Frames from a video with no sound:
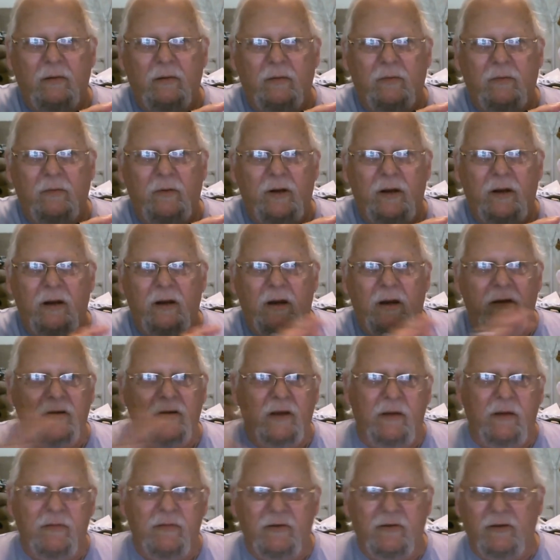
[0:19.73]
windows
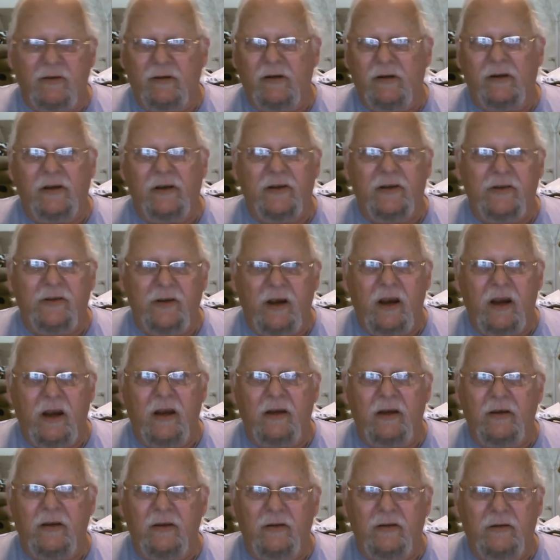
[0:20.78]
absolutely
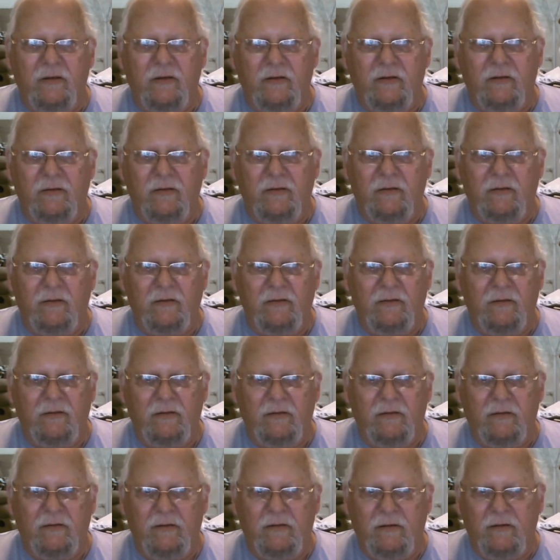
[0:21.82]
changed
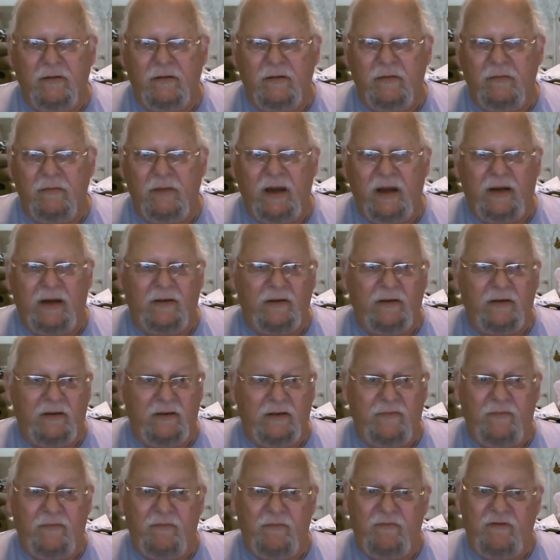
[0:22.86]
back
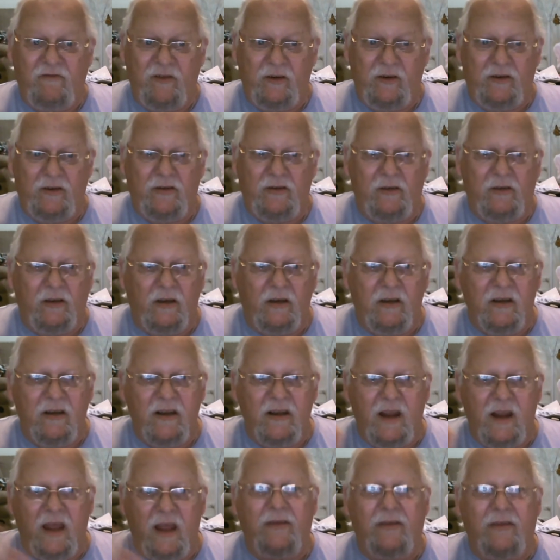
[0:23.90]
to virtually
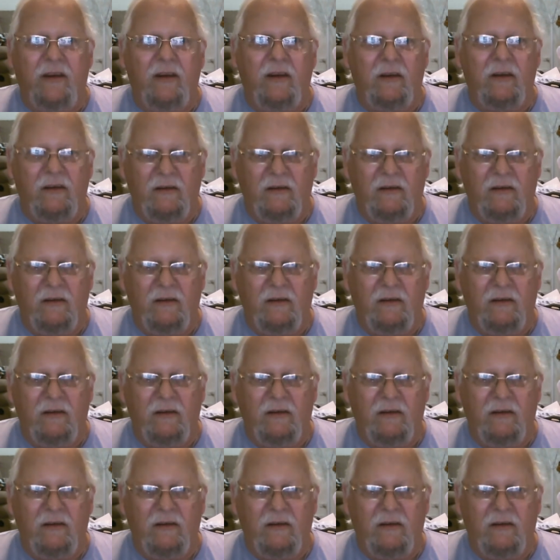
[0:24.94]
nothing.